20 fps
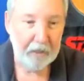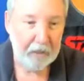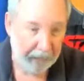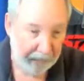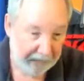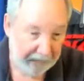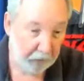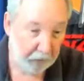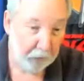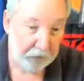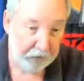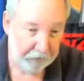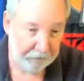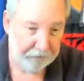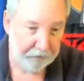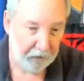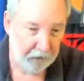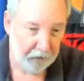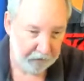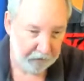and it will
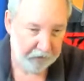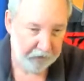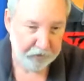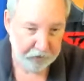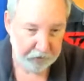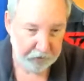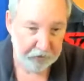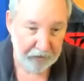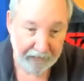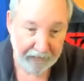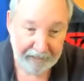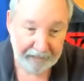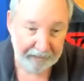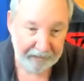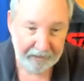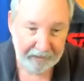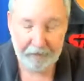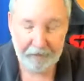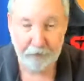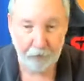default to
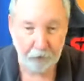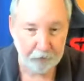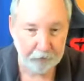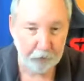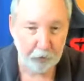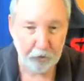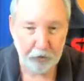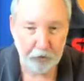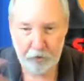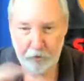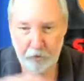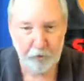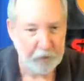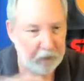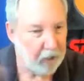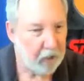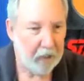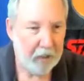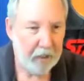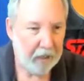80 and
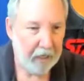443